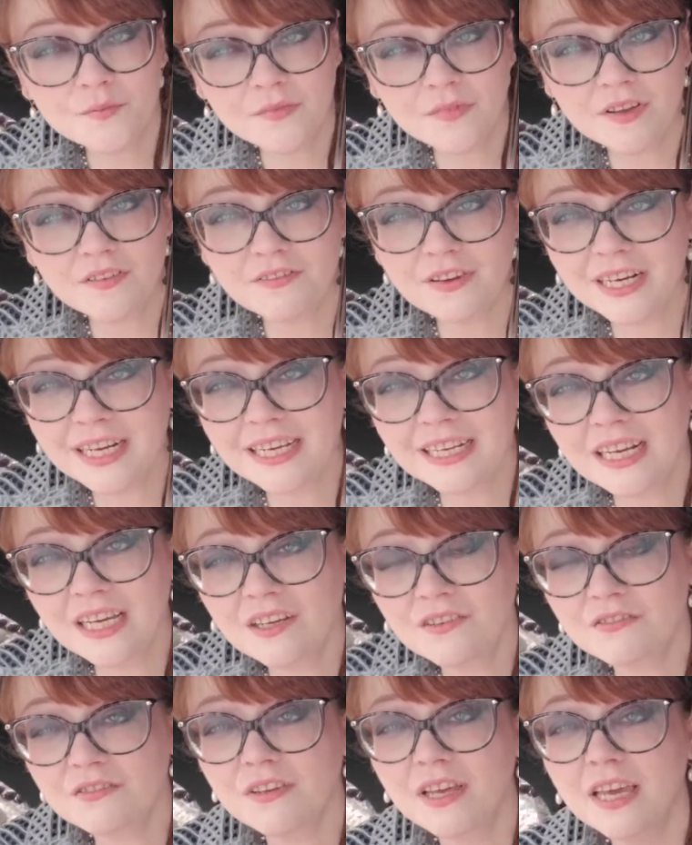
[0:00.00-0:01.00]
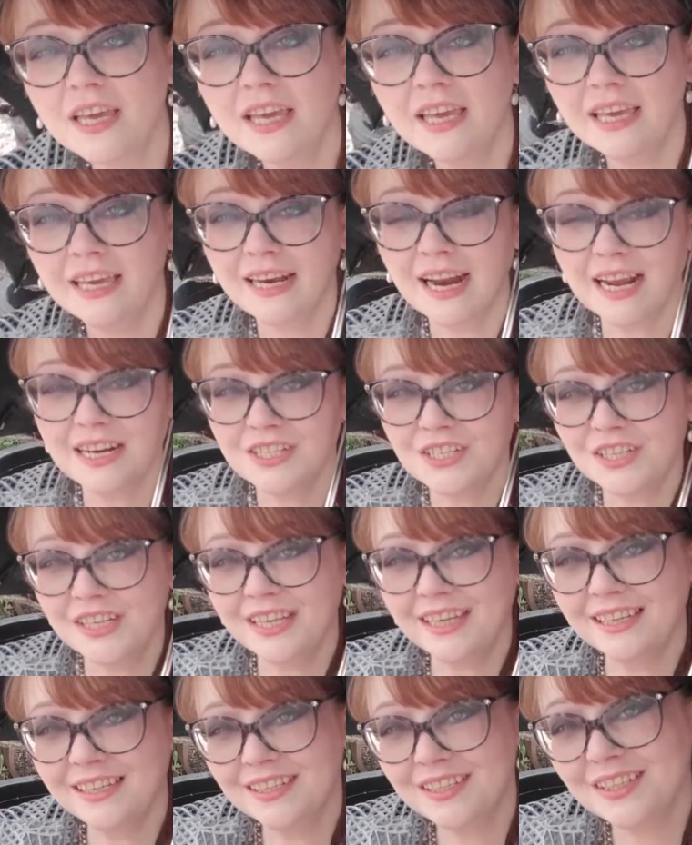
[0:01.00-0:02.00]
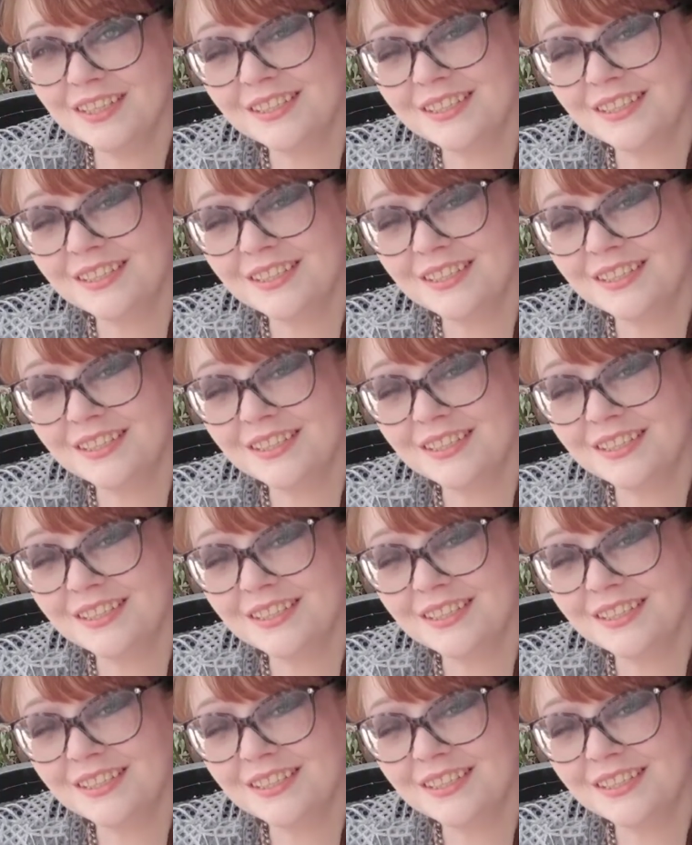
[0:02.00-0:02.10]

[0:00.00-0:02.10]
Funny enough, it actually,